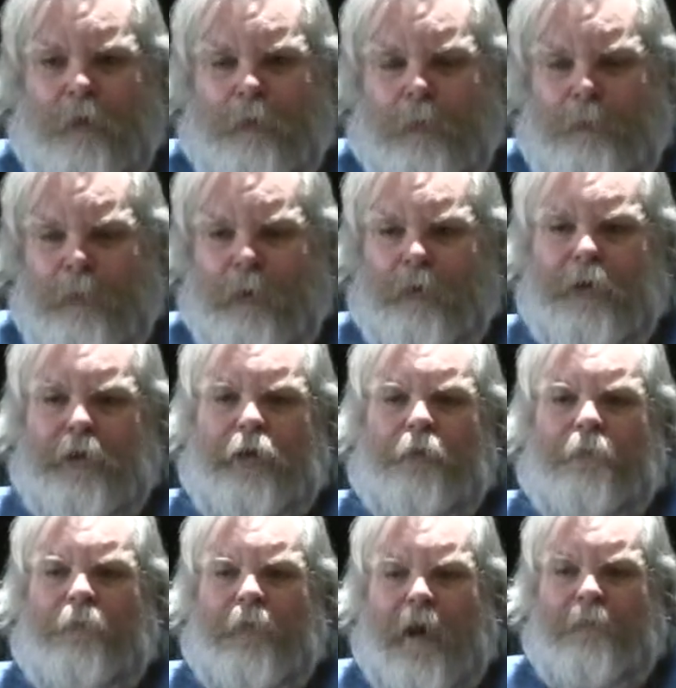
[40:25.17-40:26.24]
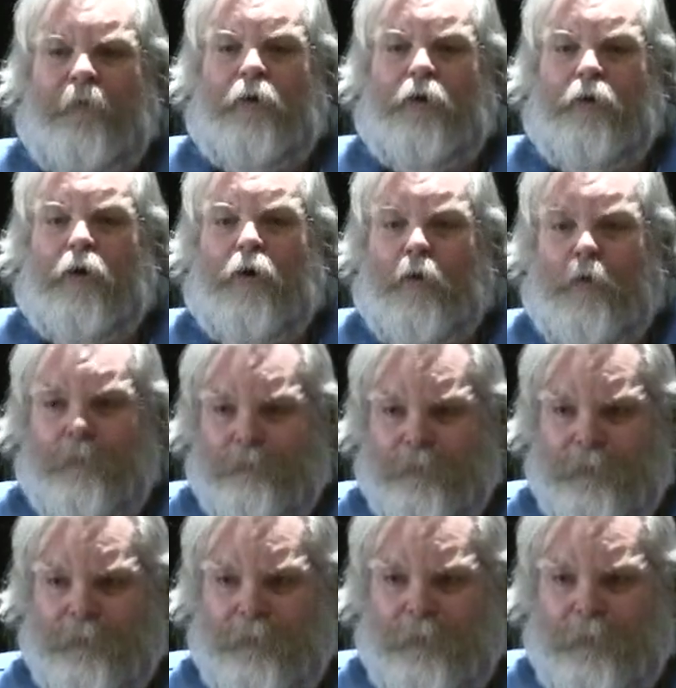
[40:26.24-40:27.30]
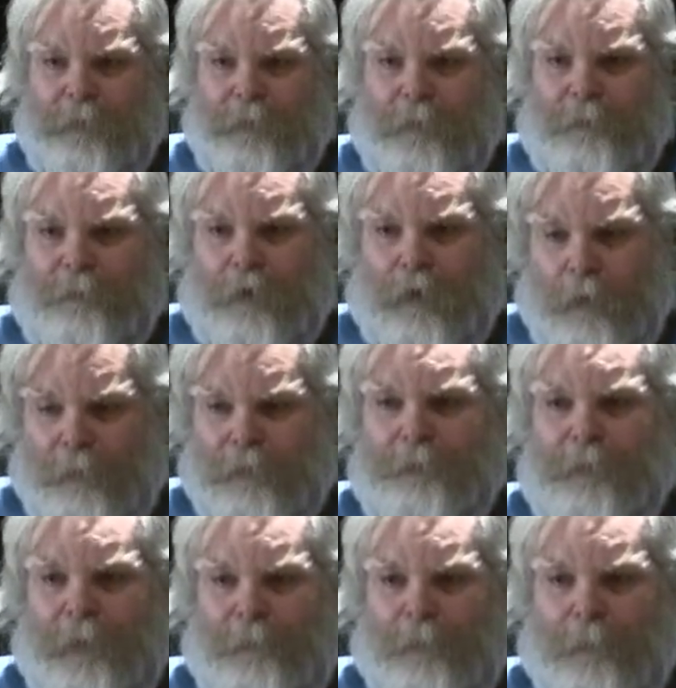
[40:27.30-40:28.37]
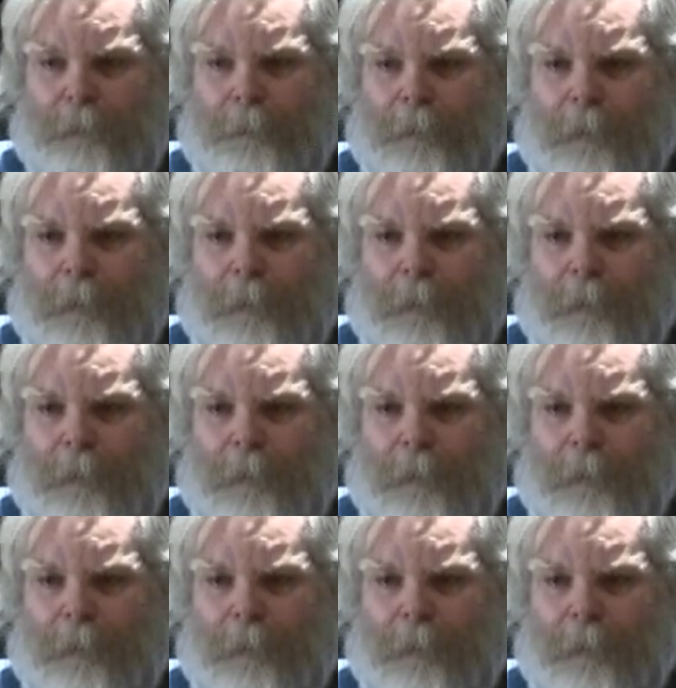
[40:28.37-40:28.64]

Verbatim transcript: we're building you 500 homes for homeless people.